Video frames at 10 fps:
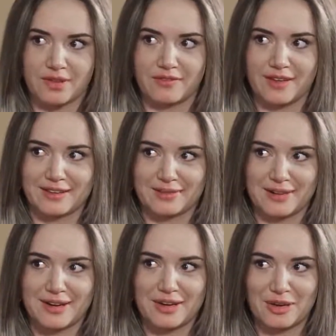event,
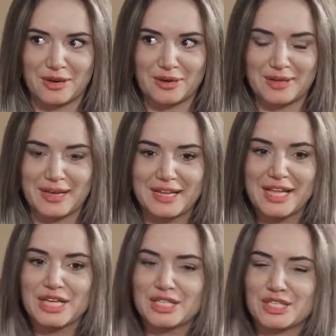right? You know that.
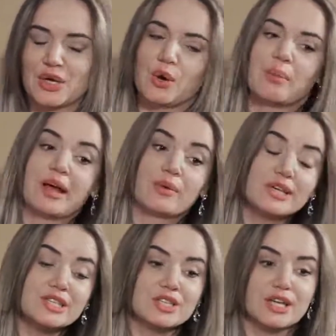So my
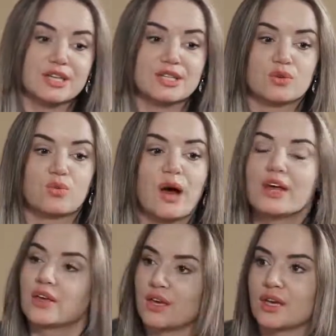question is,
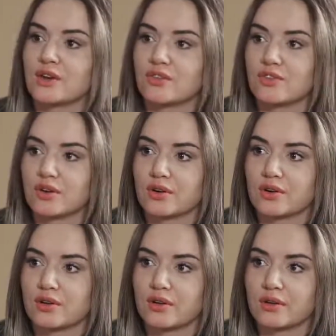why are you here if
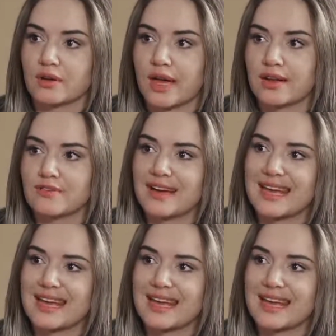you're kind of